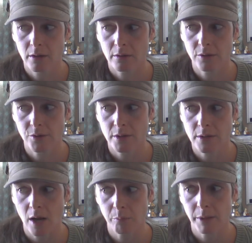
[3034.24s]
You can
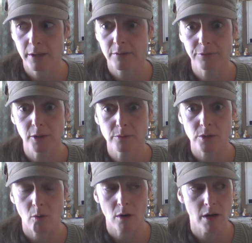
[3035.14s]
now play the flute
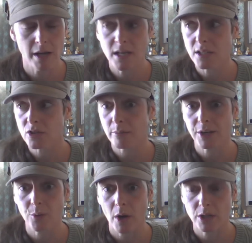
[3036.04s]
or any instrument
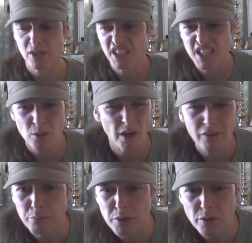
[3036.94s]
you want. You can listen to
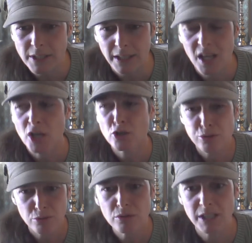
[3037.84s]
whatever music
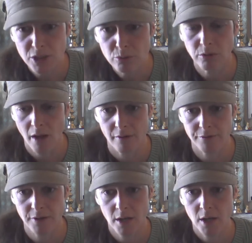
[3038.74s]
truly you
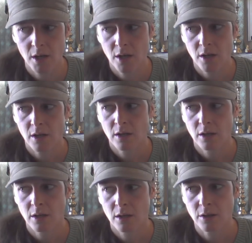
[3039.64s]
love.
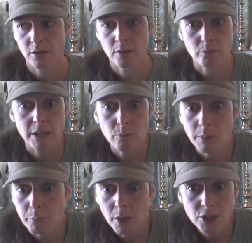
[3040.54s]
You can read
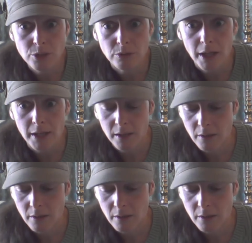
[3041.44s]
what books what you, want. like. You don't even